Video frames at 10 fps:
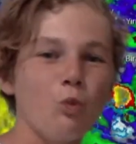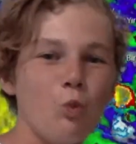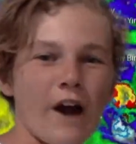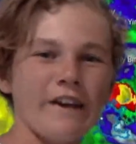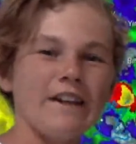
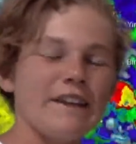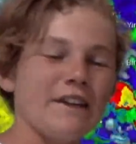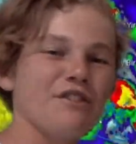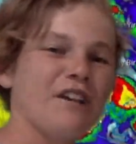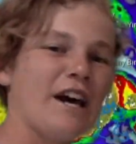1
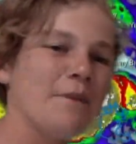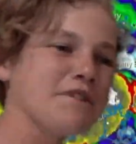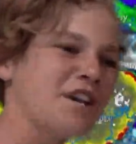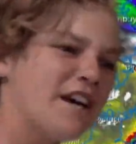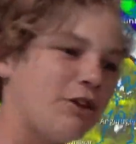gets
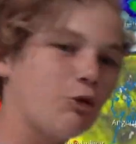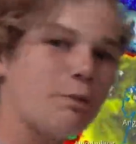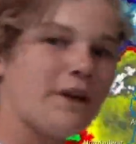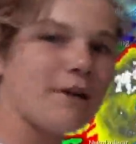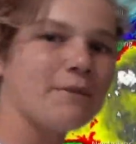named, it
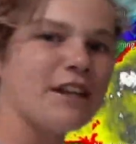will pick up the